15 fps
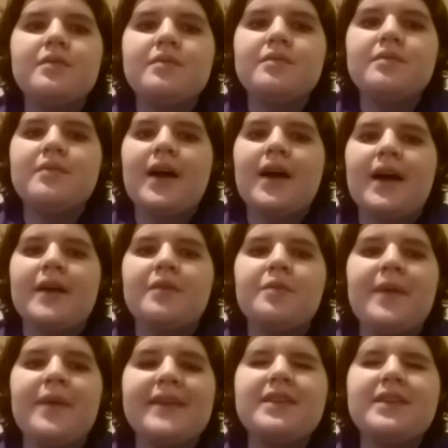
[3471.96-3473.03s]

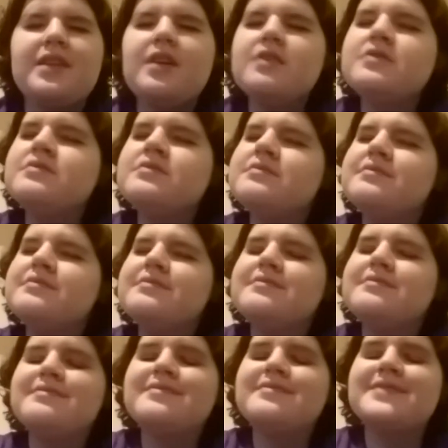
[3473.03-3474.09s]
pass it along.
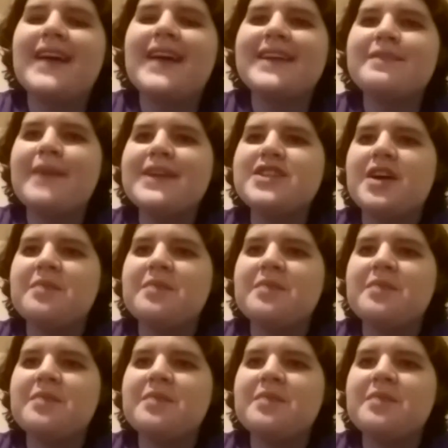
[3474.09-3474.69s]
That's my job.